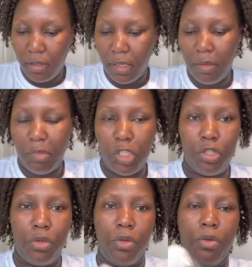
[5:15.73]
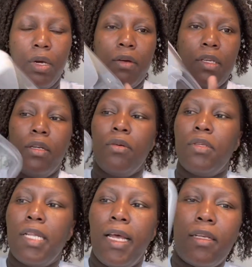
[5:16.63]
let me show you how it
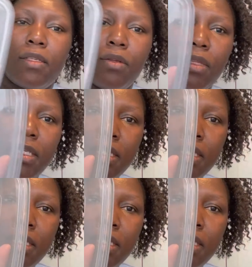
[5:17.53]
looks like so this